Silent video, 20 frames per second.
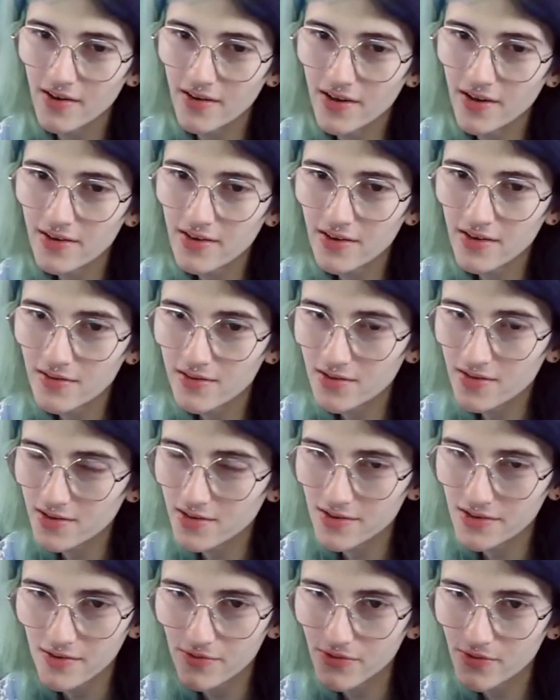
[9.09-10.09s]
Nintendo
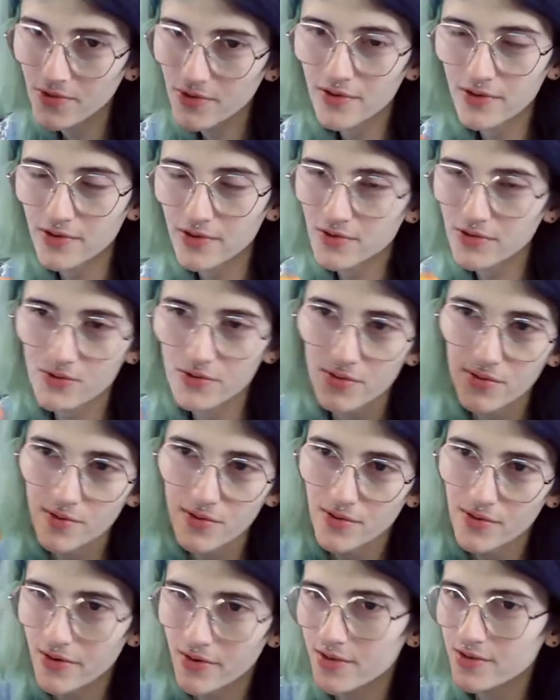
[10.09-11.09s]
64
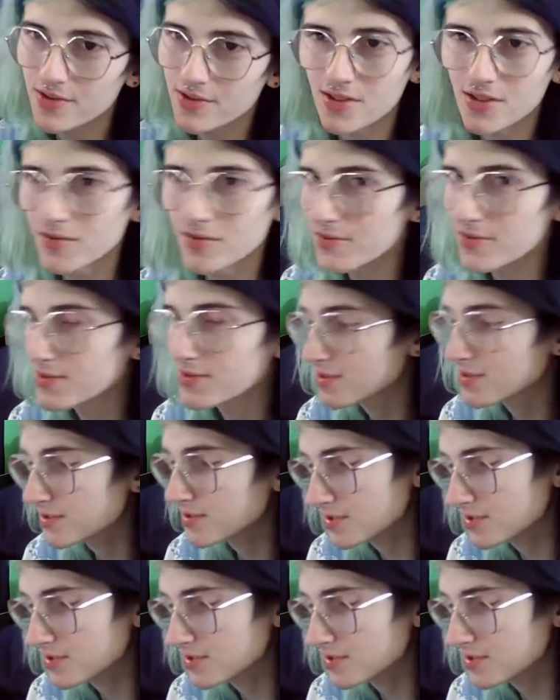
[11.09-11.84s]
controller sellers.